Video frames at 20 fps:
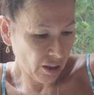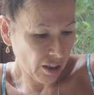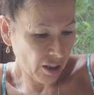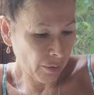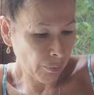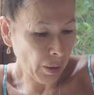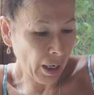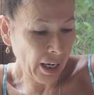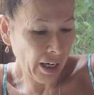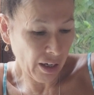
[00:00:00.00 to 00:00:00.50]

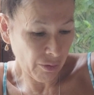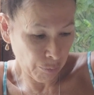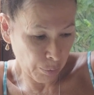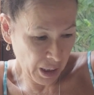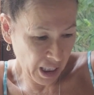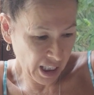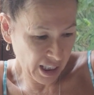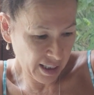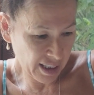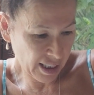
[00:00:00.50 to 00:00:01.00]
I have
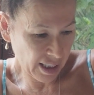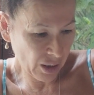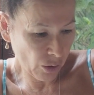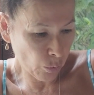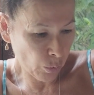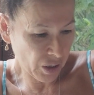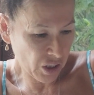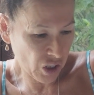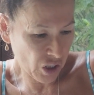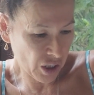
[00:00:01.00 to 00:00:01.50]
been asking
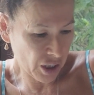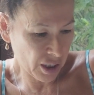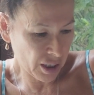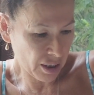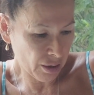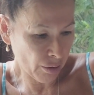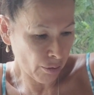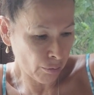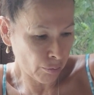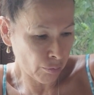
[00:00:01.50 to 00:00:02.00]

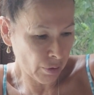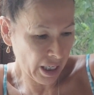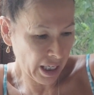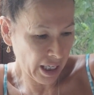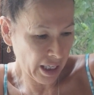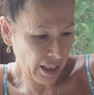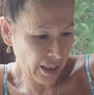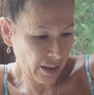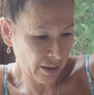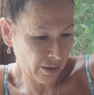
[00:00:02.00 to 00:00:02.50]
questions
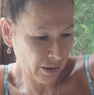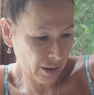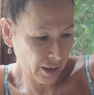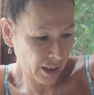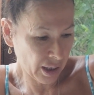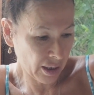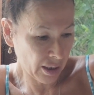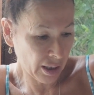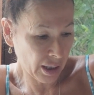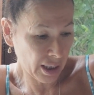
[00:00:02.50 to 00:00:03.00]

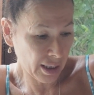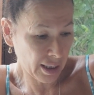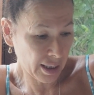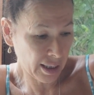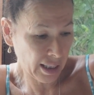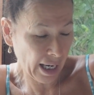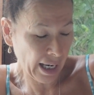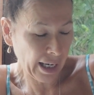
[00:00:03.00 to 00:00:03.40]
around this.